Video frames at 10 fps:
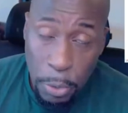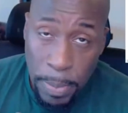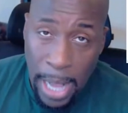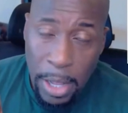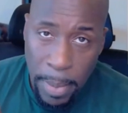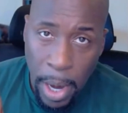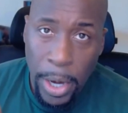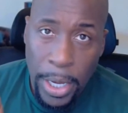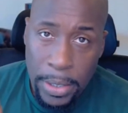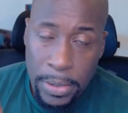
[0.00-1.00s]
Black
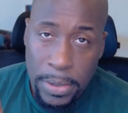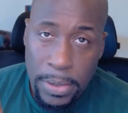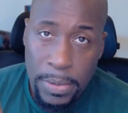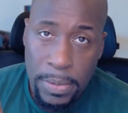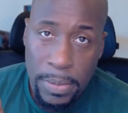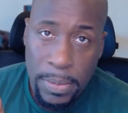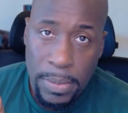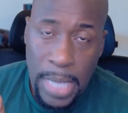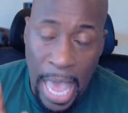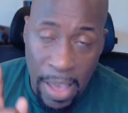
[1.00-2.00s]
Americans
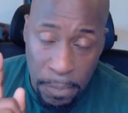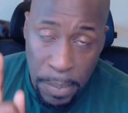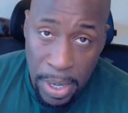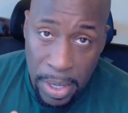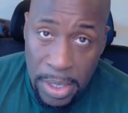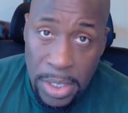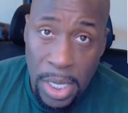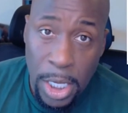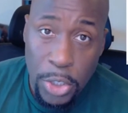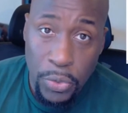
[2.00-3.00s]
have been in this
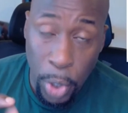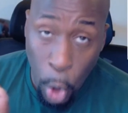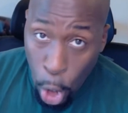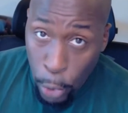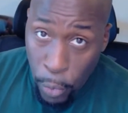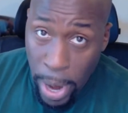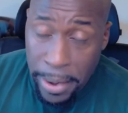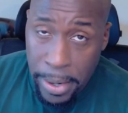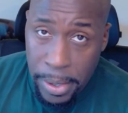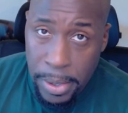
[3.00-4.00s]
country on
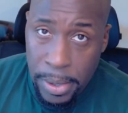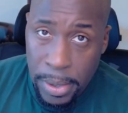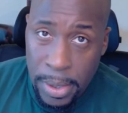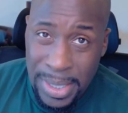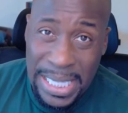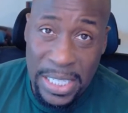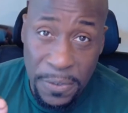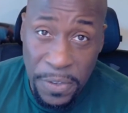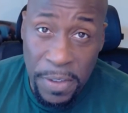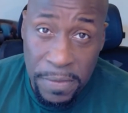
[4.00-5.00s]
record since
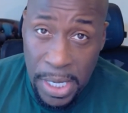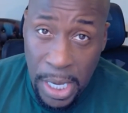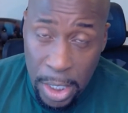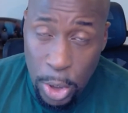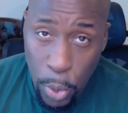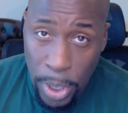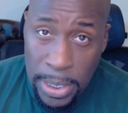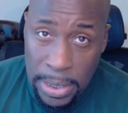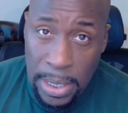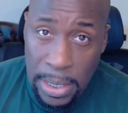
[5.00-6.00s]

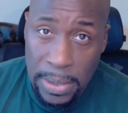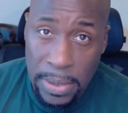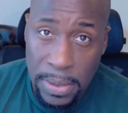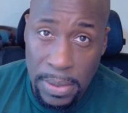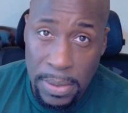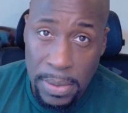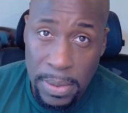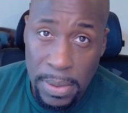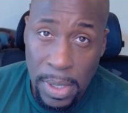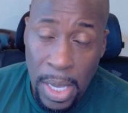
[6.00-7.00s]
1526,
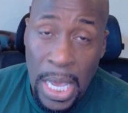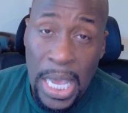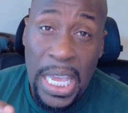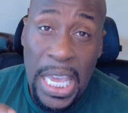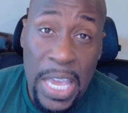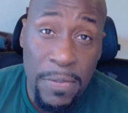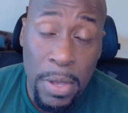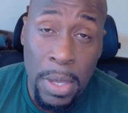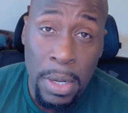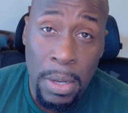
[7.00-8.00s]

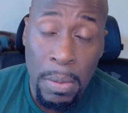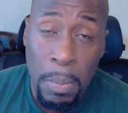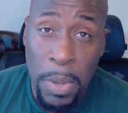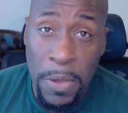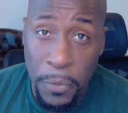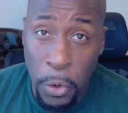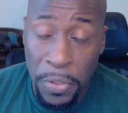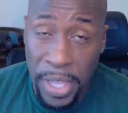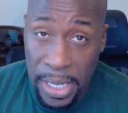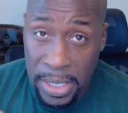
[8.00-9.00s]
even before
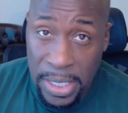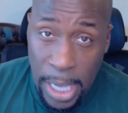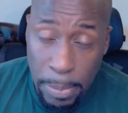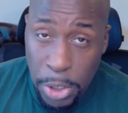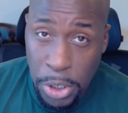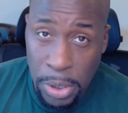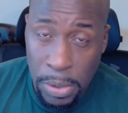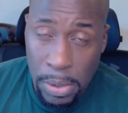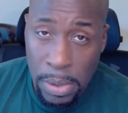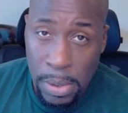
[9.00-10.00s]
the inception
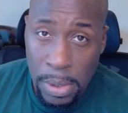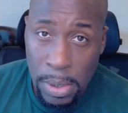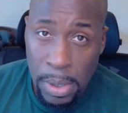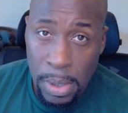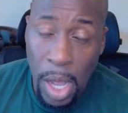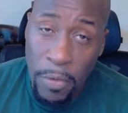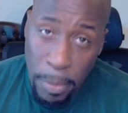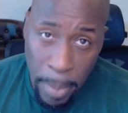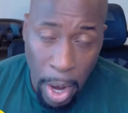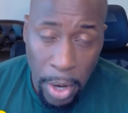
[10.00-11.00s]
of
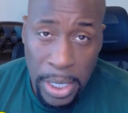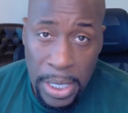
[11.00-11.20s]
America